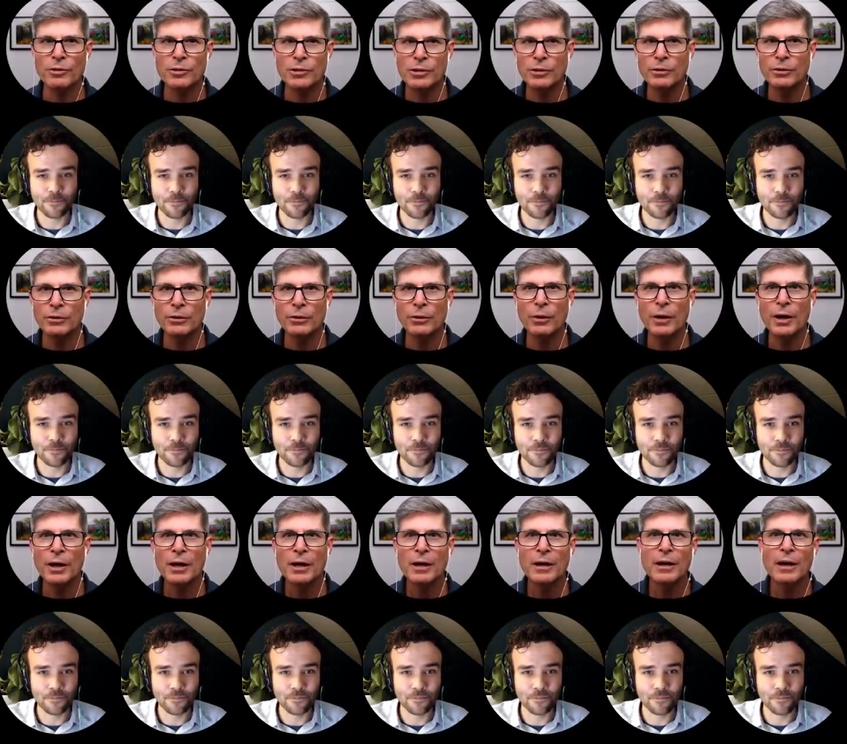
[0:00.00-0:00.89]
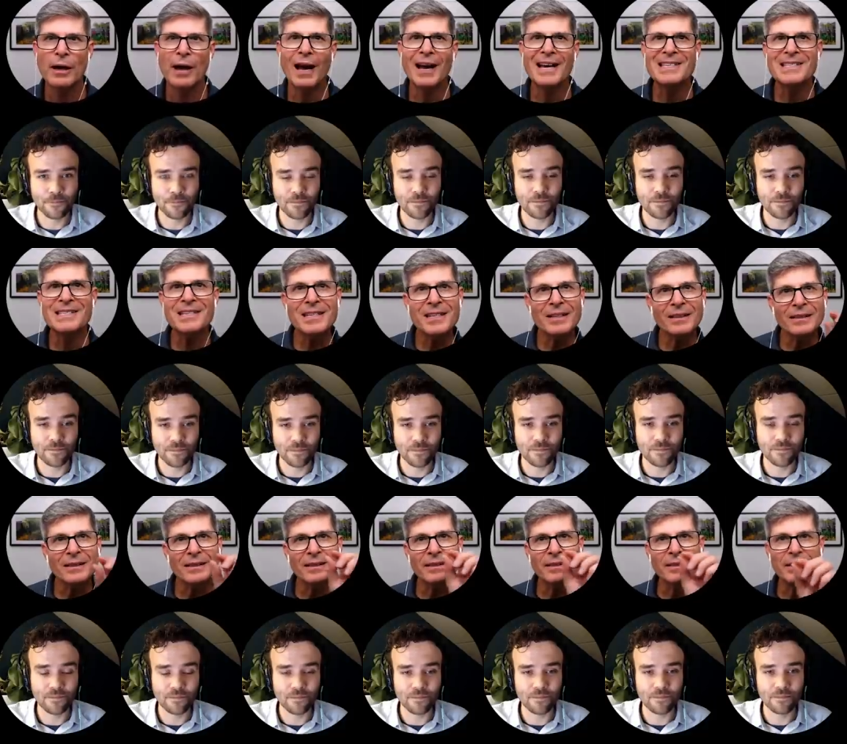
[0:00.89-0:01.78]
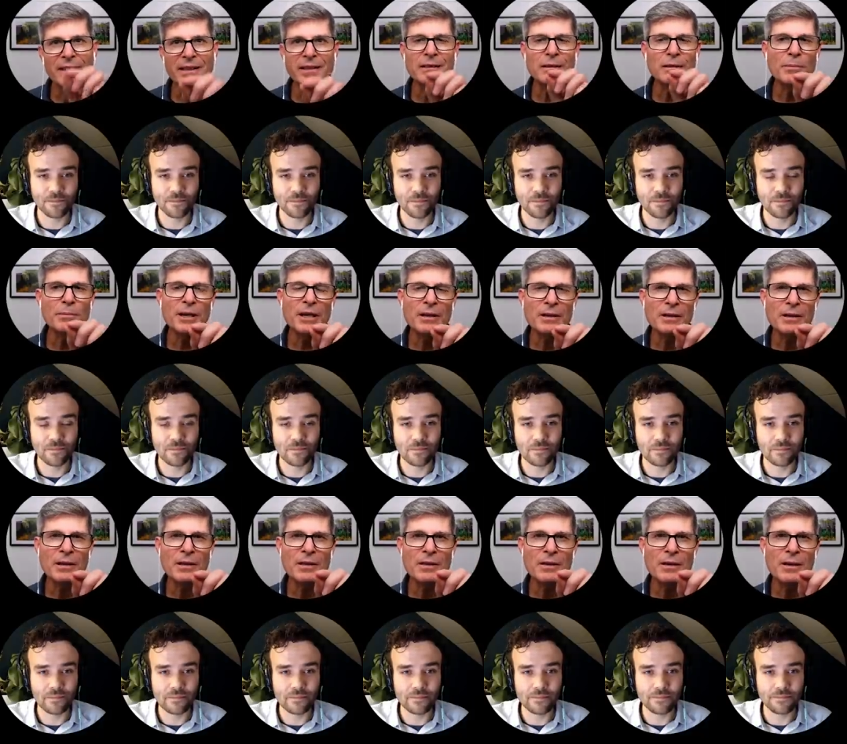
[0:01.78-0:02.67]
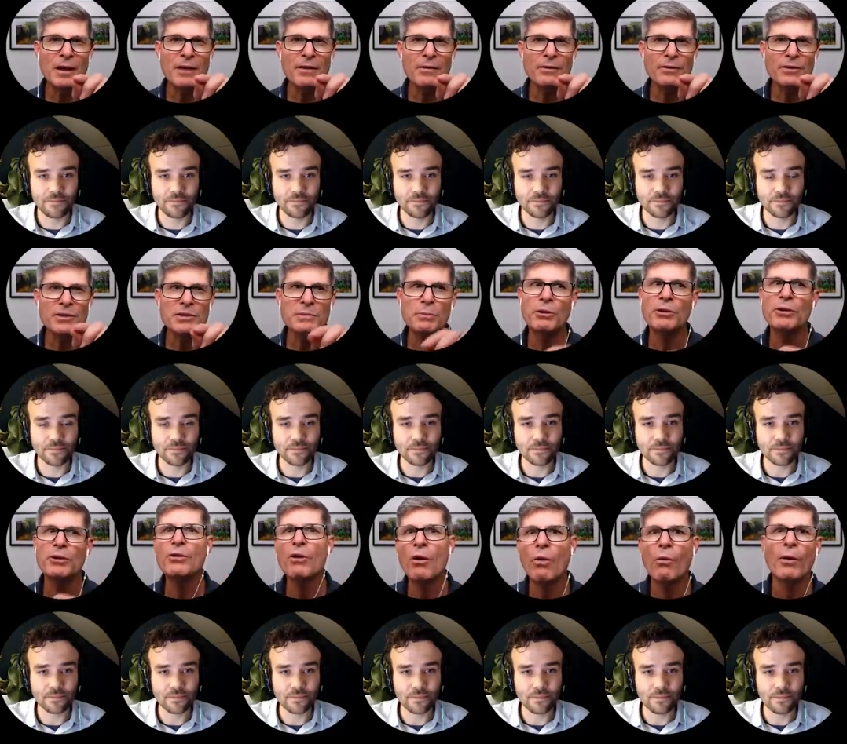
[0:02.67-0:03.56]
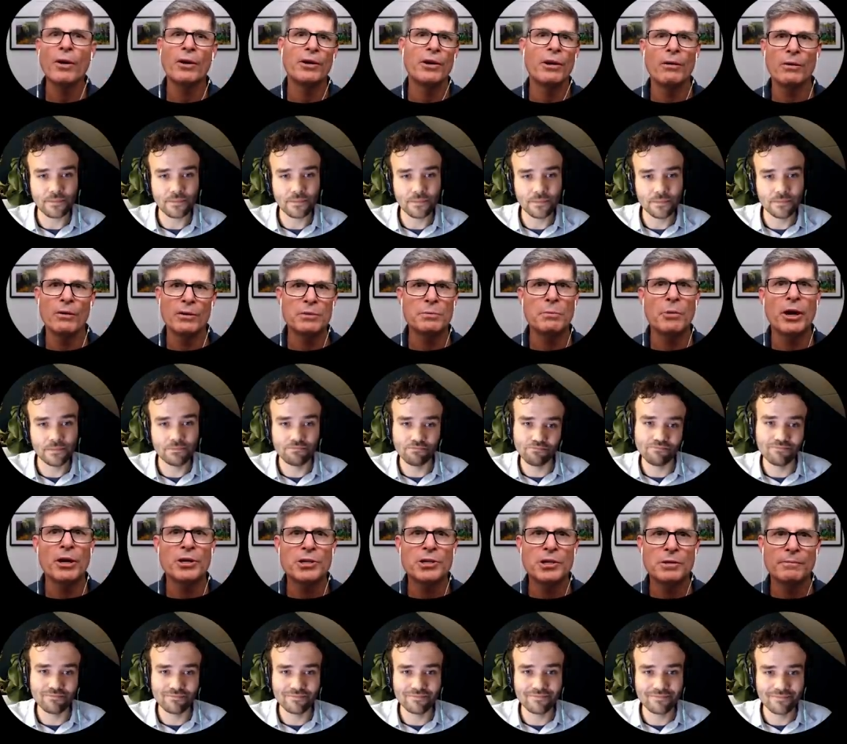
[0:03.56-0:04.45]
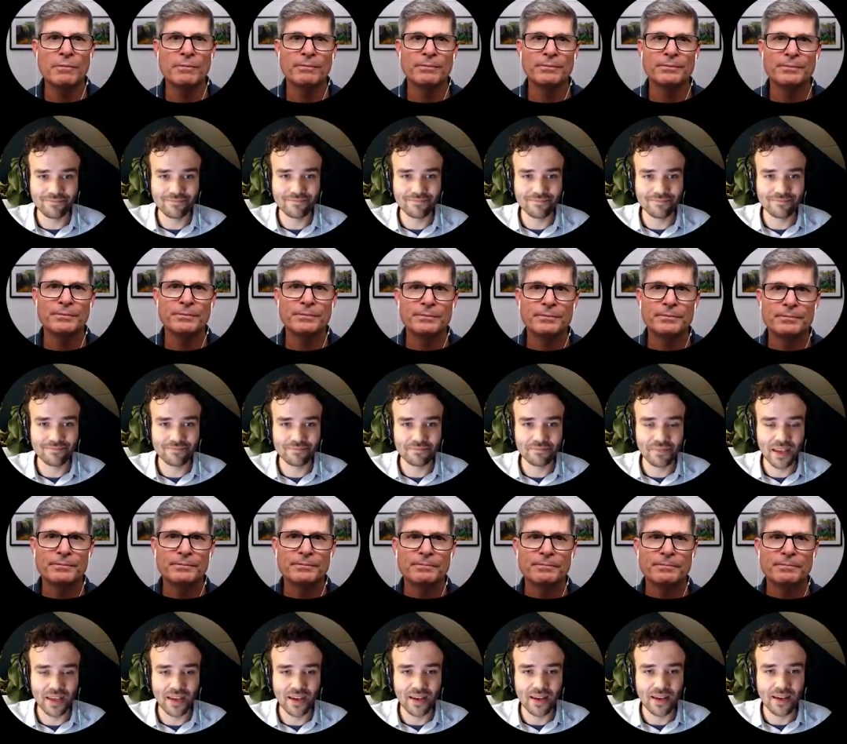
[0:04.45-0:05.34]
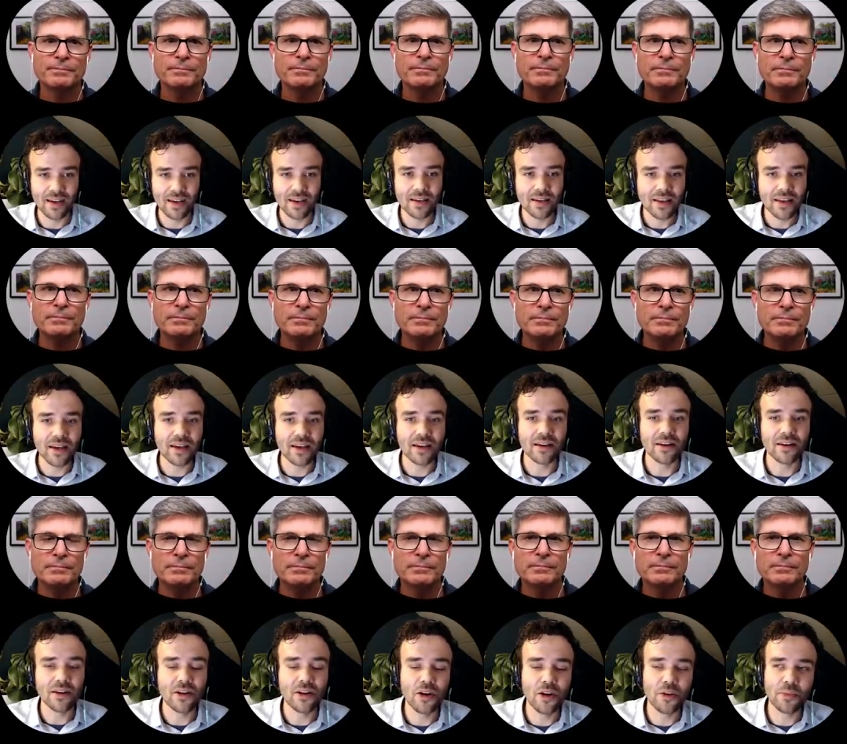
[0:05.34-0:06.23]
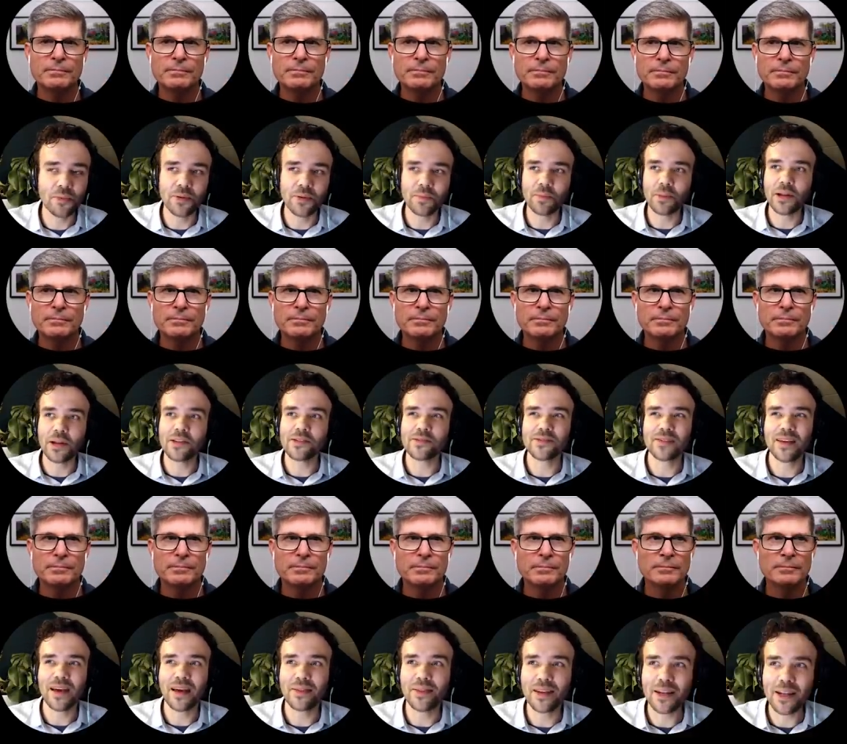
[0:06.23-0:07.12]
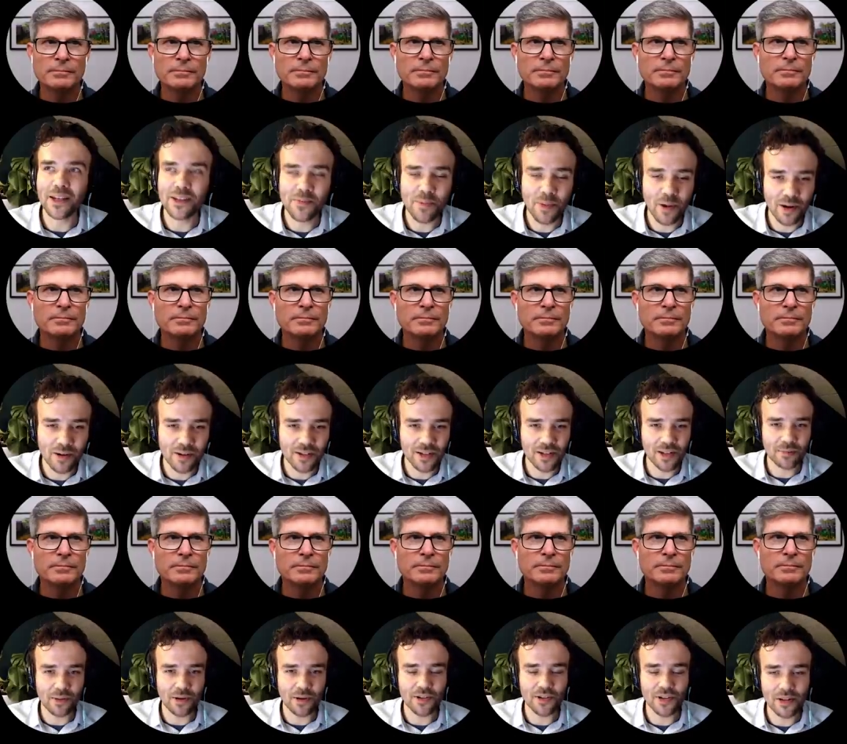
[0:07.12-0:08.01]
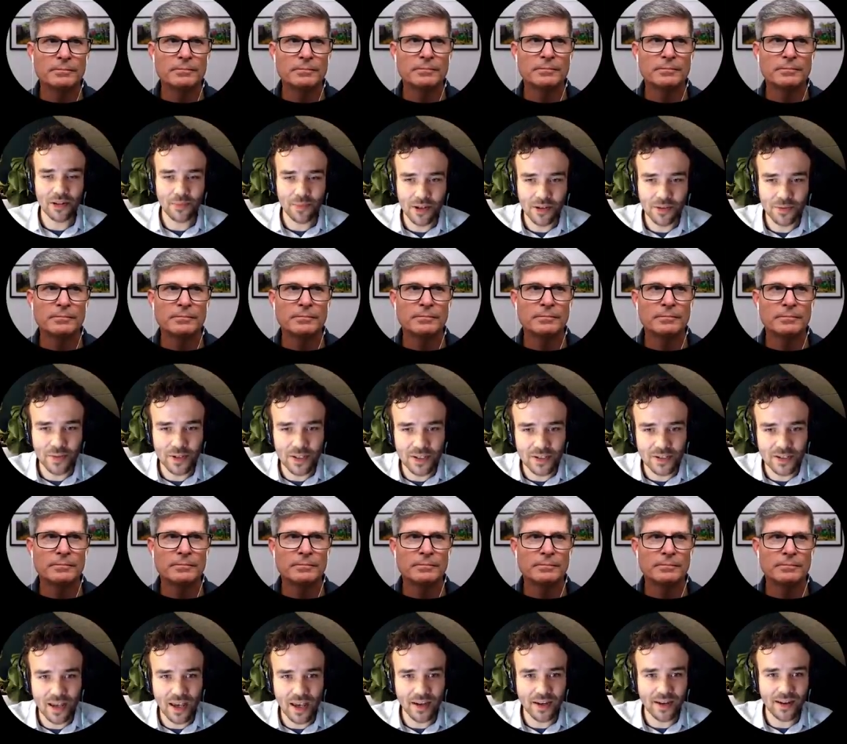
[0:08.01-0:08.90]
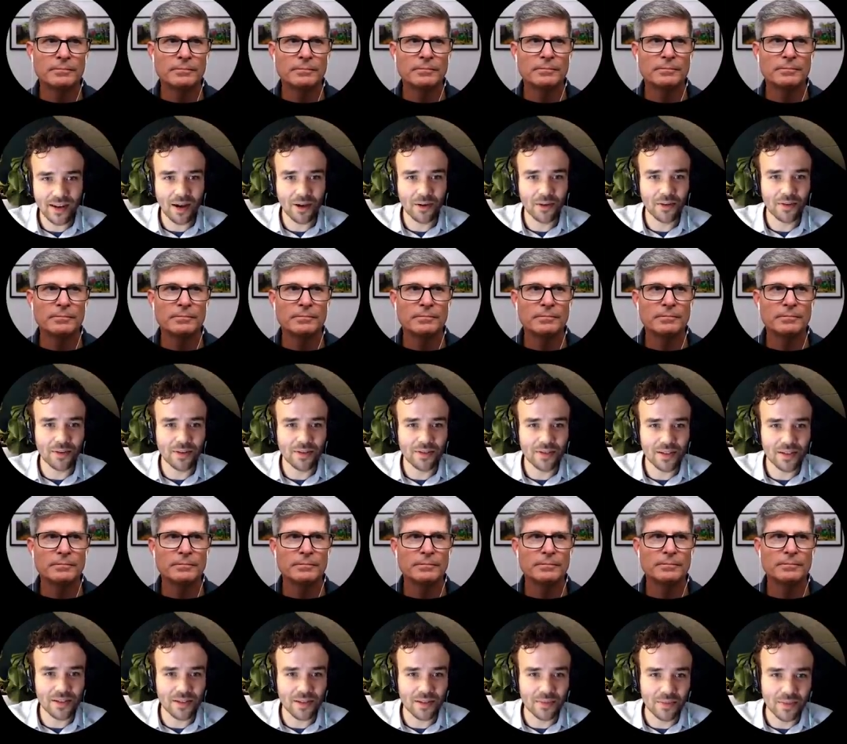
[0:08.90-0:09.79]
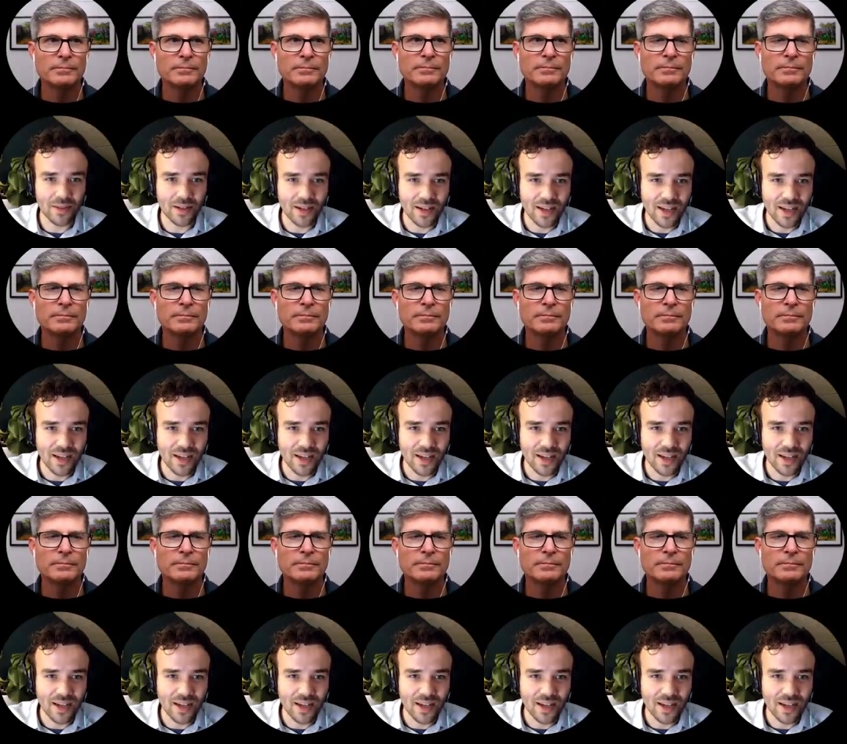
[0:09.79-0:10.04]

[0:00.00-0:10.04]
Speaker 1: too. I see it a little bit in the Netherlands, but nowhere near as much.
Speaker 2: Yeah, no, but that's I think that's partially partially because we designed it out of the system,